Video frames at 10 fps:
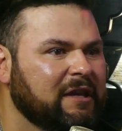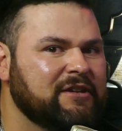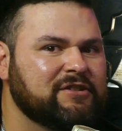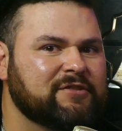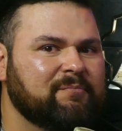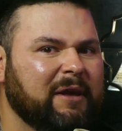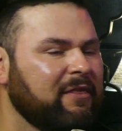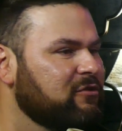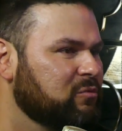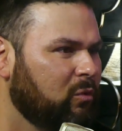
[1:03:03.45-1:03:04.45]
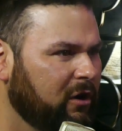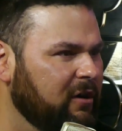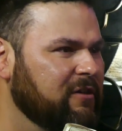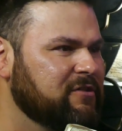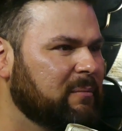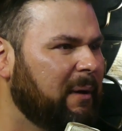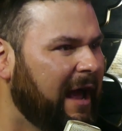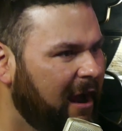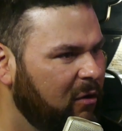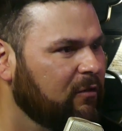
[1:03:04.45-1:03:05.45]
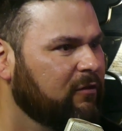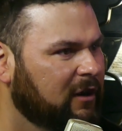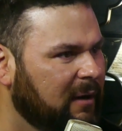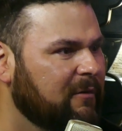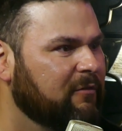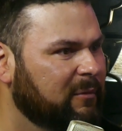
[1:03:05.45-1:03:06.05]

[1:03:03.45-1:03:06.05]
just, man, those words are powerful coming from a